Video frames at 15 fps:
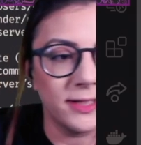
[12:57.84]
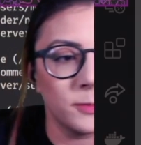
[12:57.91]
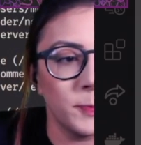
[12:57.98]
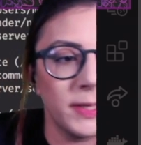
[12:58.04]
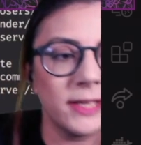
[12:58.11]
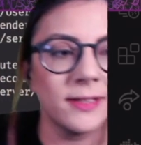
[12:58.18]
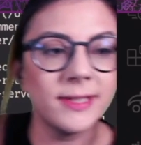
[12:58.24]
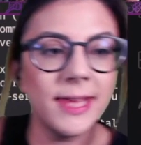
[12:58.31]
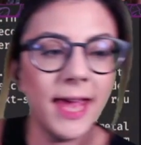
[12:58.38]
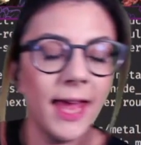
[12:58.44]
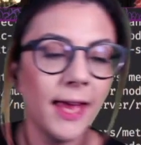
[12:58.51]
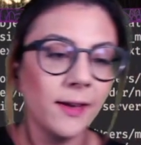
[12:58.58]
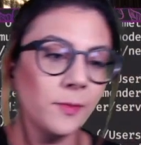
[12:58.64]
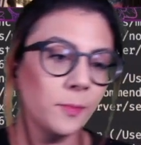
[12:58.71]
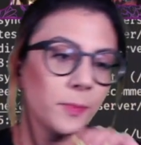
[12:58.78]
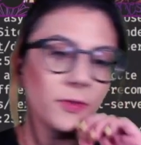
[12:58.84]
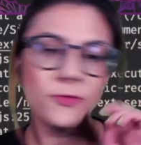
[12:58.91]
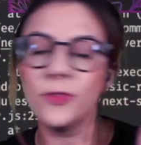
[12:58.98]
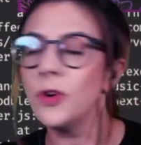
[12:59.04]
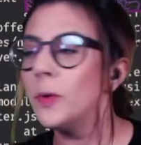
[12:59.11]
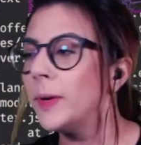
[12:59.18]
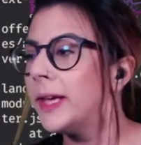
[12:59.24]
Because then
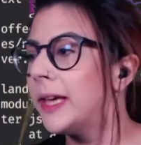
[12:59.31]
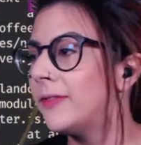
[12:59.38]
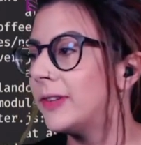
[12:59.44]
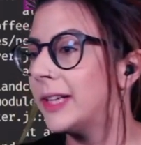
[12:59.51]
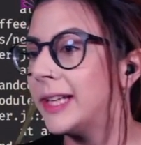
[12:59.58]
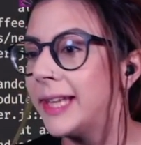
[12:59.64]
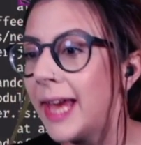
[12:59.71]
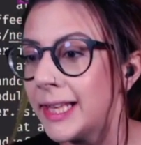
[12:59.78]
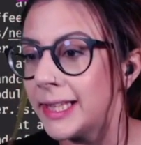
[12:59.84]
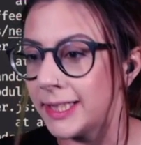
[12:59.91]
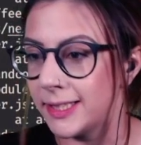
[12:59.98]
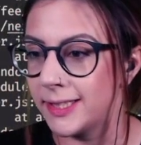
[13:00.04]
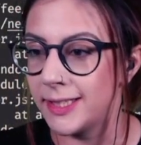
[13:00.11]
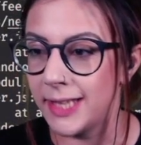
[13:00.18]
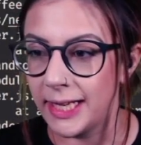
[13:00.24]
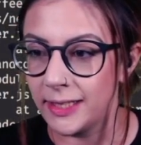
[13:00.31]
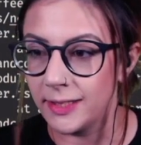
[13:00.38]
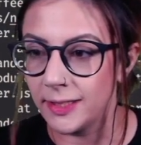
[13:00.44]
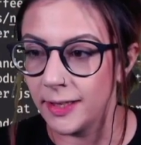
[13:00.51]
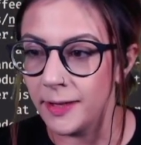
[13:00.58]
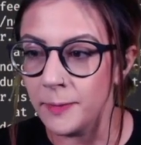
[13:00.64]
before we even get this data,